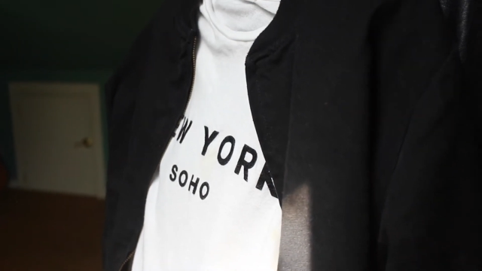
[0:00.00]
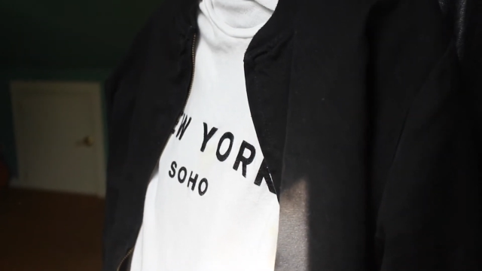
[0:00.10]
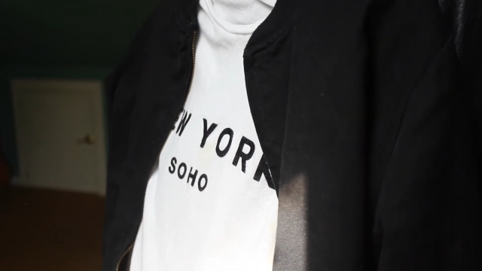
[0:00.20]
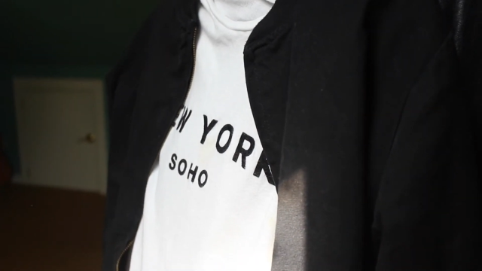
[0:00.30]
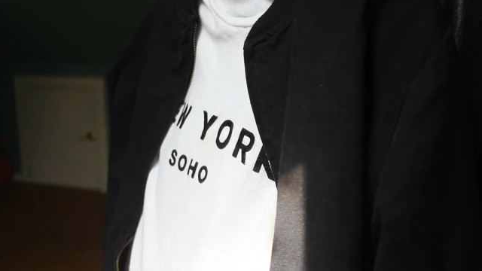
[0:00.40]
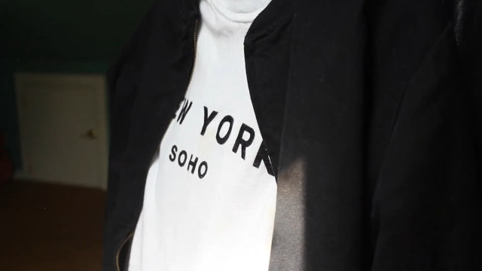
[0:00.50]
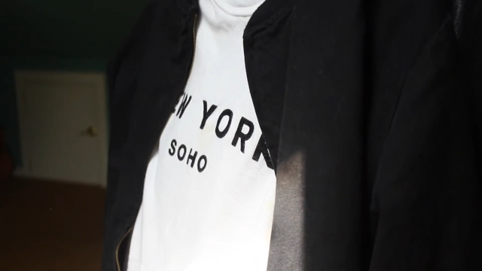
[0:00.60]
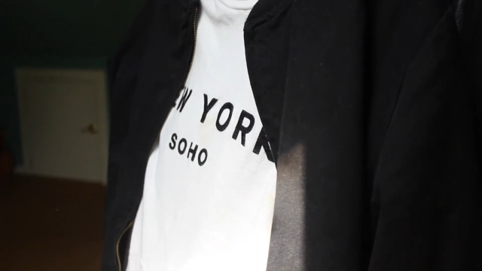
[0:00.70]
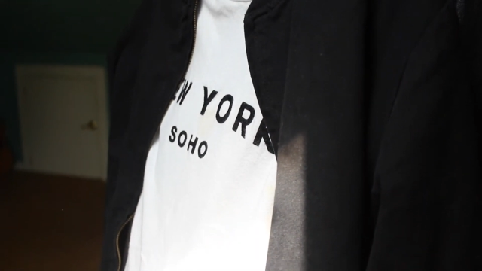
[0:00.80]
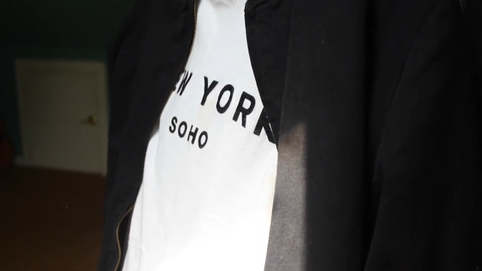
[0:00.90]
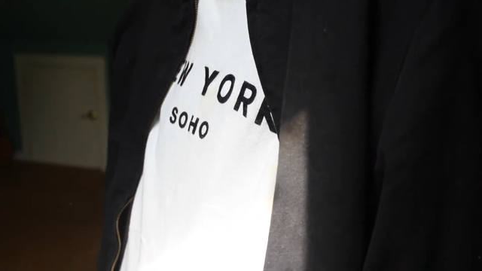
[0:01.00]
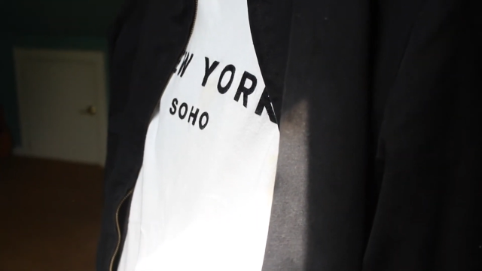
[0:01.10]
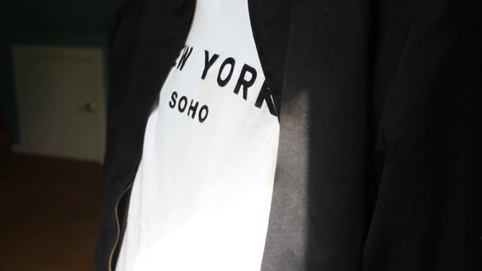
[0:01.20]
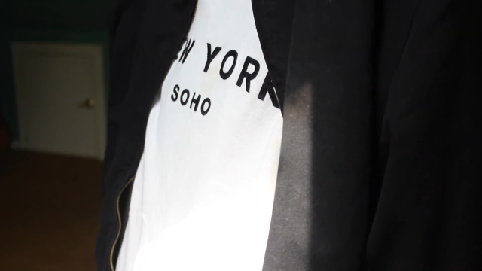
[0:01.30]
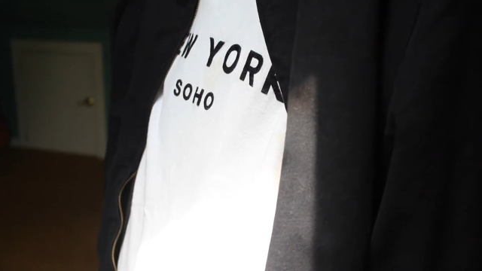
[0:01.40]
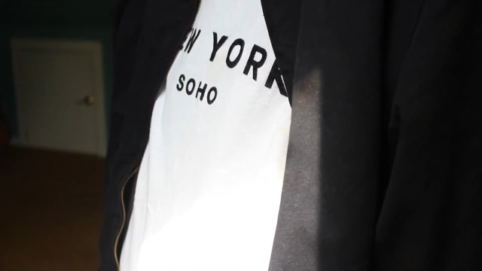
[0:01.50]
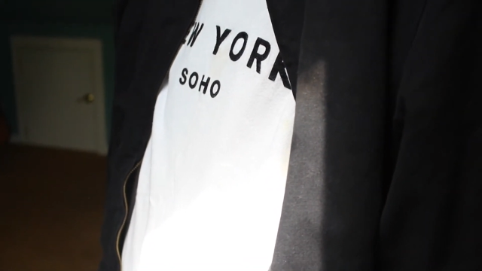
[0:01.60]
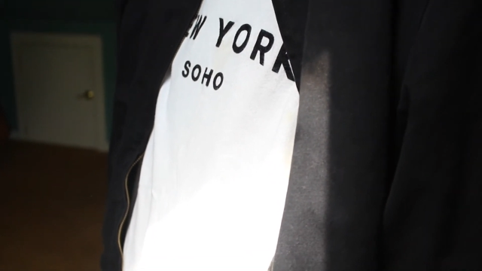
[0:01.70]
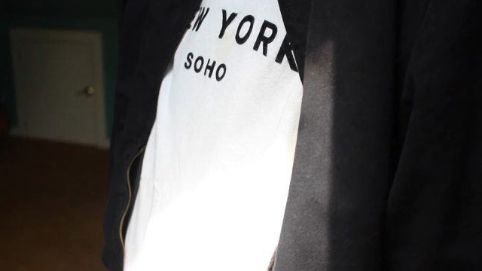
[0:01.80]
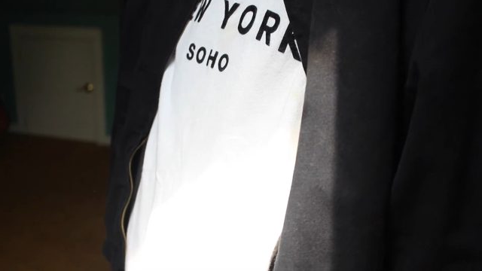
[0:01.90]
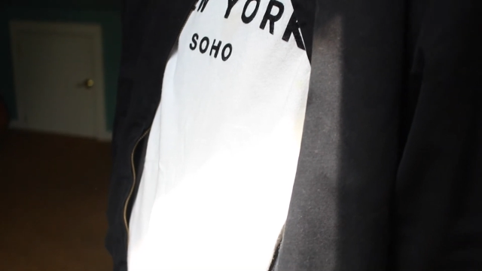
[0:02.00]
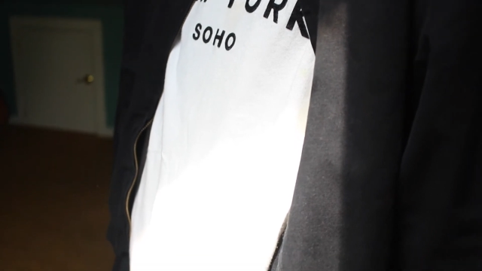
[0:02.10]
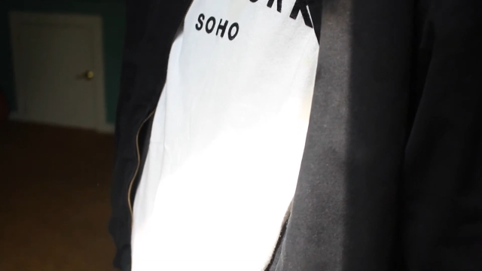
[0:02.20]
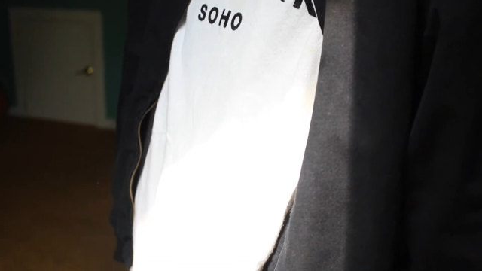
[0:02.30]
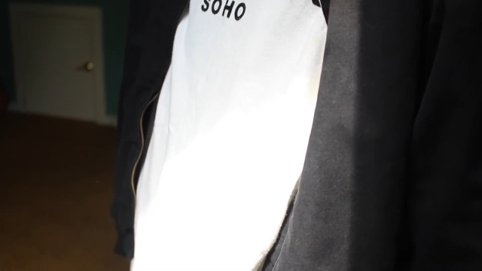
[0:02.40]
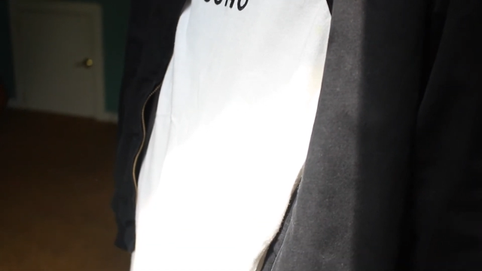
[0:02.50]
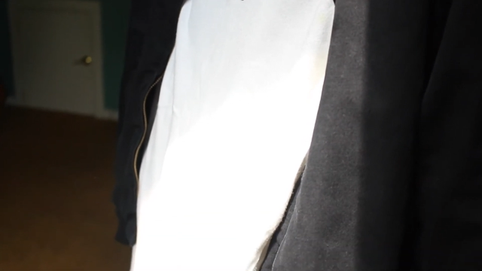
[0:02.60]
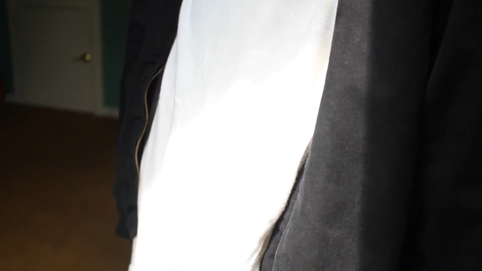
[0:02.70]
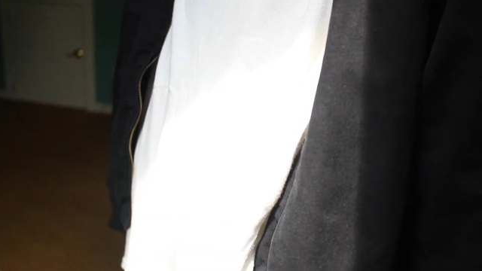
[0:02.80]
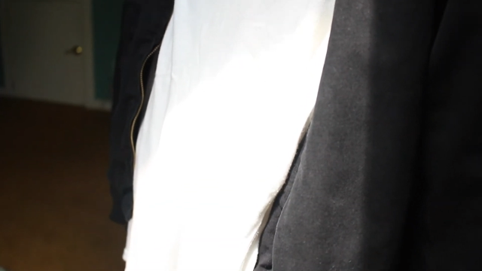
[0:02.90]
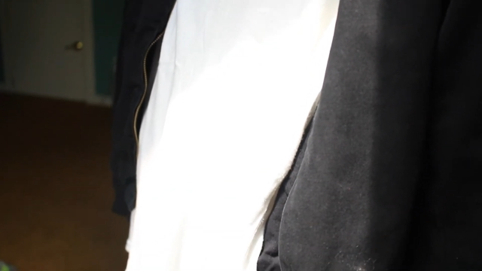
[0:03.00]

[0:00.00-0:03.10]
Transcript: No face is visible, so there are no lips to read.